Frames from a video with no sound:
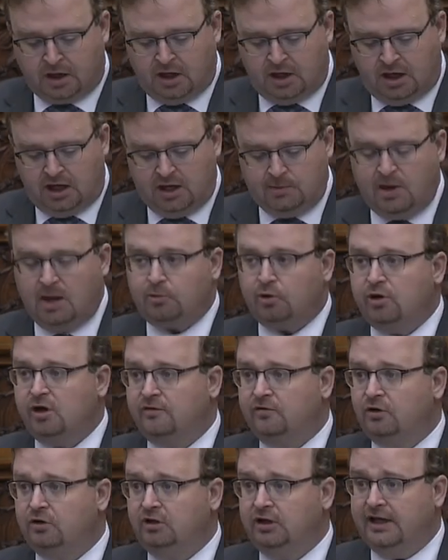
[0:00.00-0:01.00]
In memory of
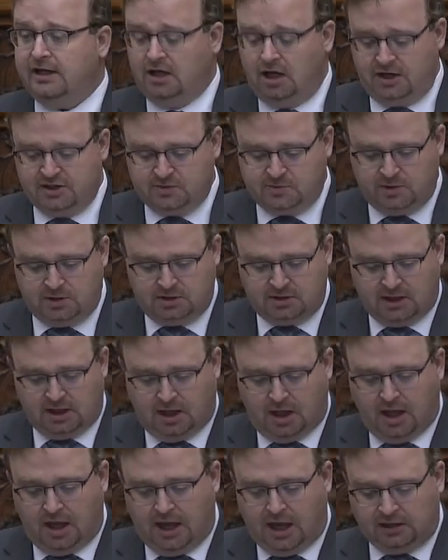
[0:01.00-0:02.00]
her late husband,
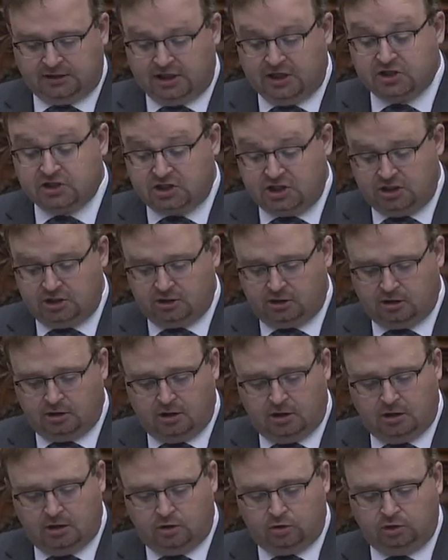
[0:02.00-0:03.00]
Eldej Sr.,
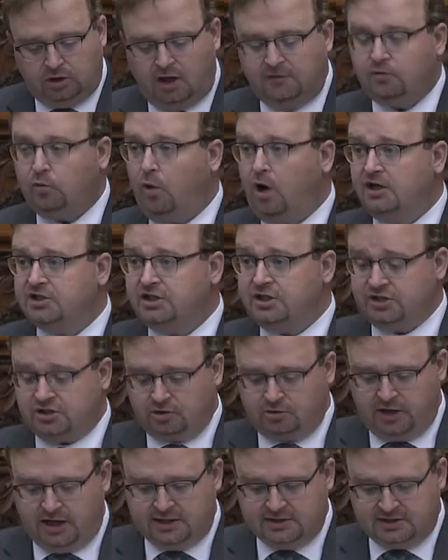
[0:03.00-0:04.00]
who loved watching his
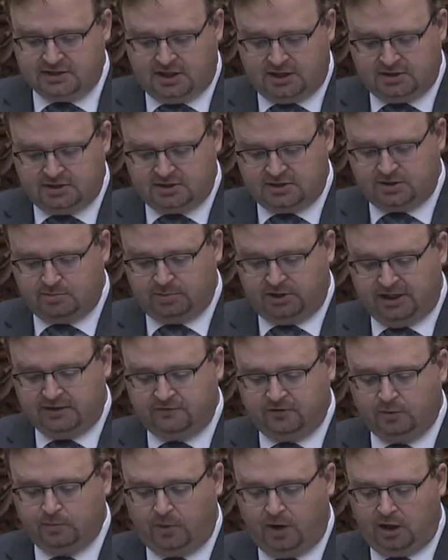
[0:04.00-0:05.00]
grandsons play
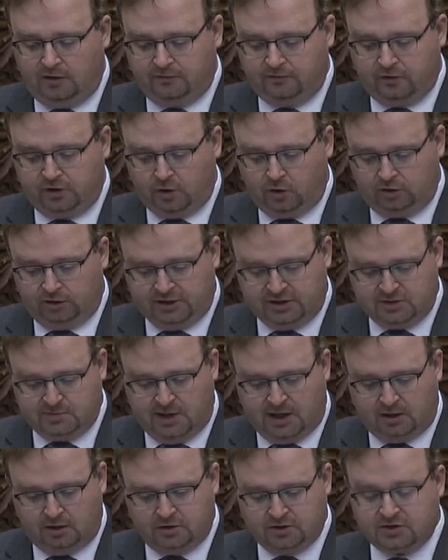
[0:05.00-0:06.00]
football for the Orleans
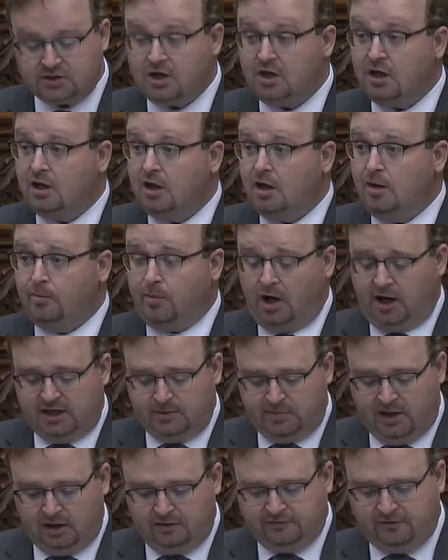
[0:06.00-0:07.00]
Bengals, Bonnie
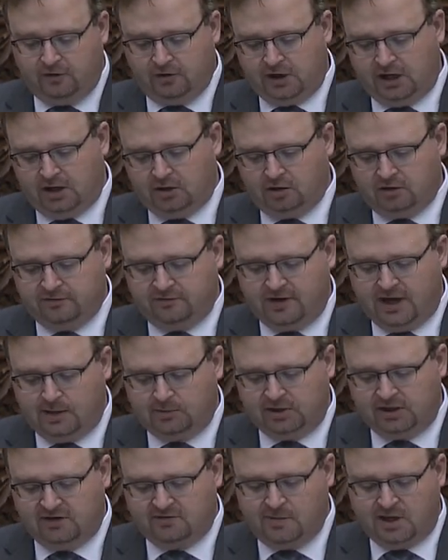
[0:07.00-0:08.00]
Belfoy and her
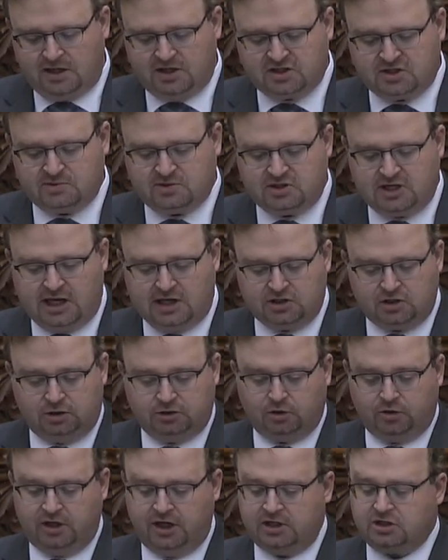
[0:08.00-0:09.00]
family have made a substantial
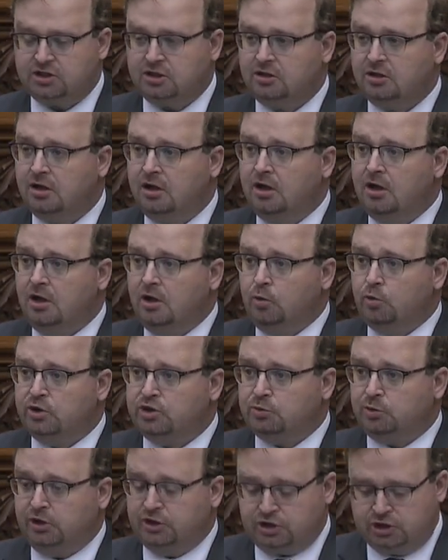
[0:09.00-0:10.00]
donation
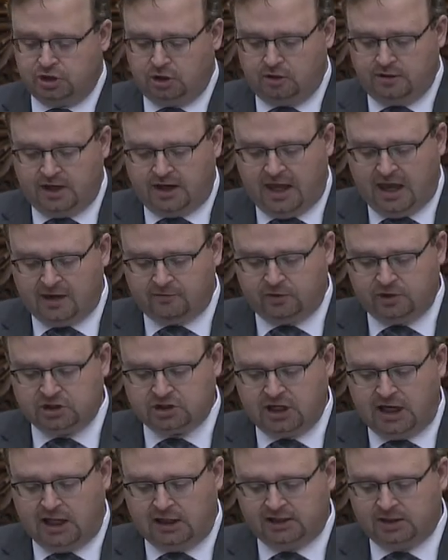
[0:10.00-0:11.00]
which will ensure that every
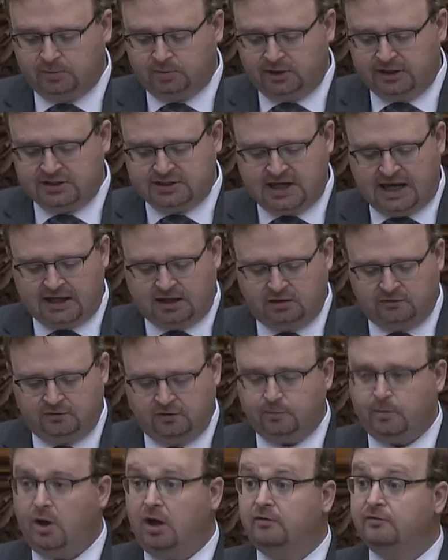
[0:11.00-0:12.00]
child can play tackle
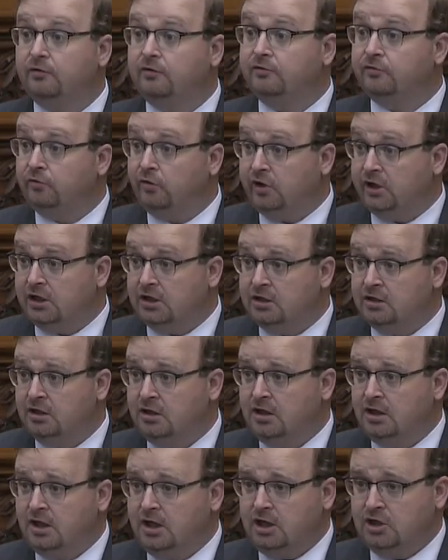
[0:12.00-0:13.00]
football for free
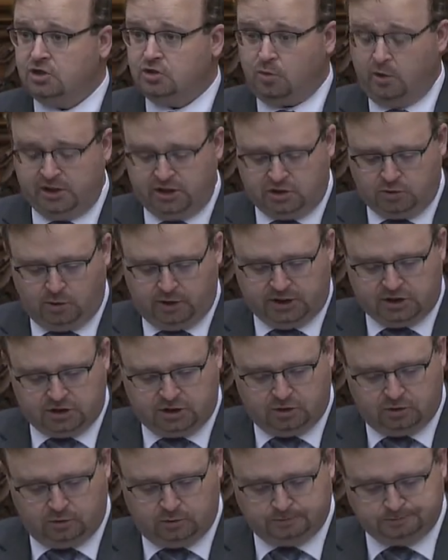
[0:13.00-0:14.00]
in
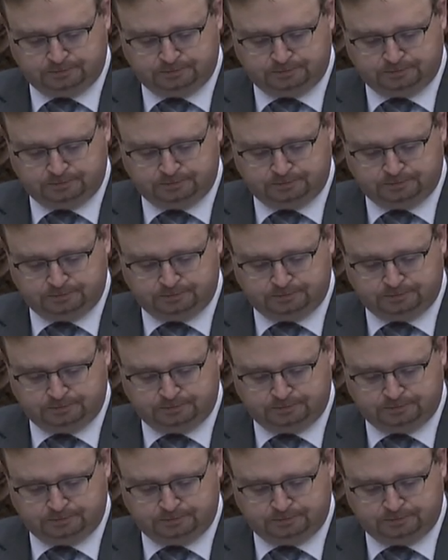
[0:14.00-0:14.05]
2022.